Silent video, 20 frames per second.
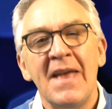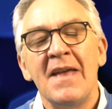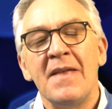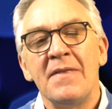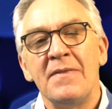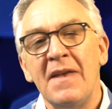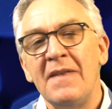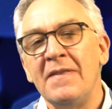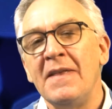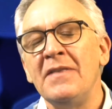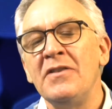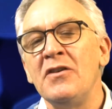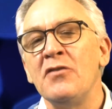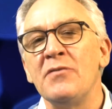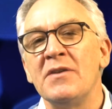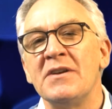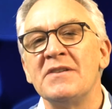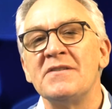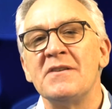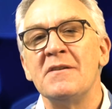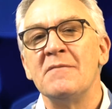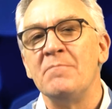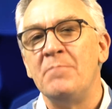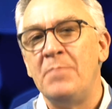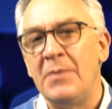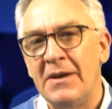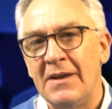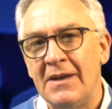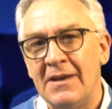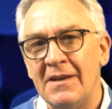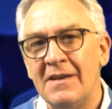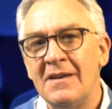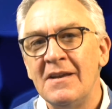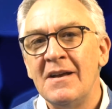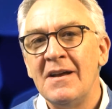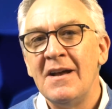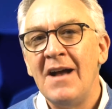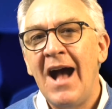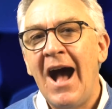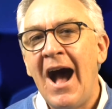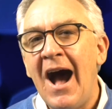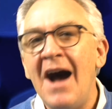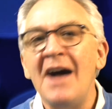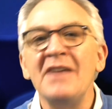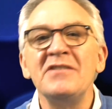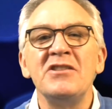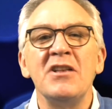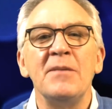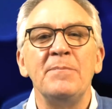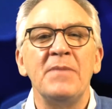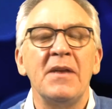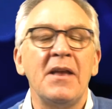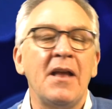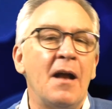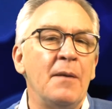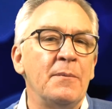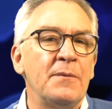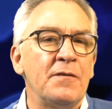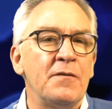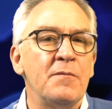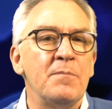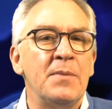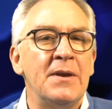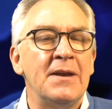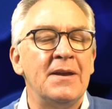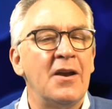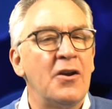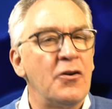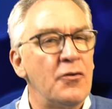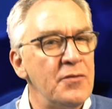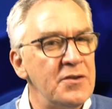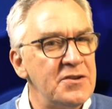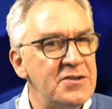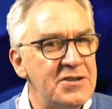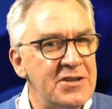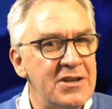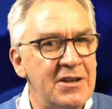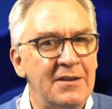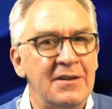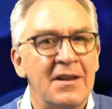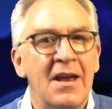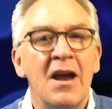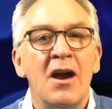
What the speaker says: Then there is B, hardship that comes from being a Christian,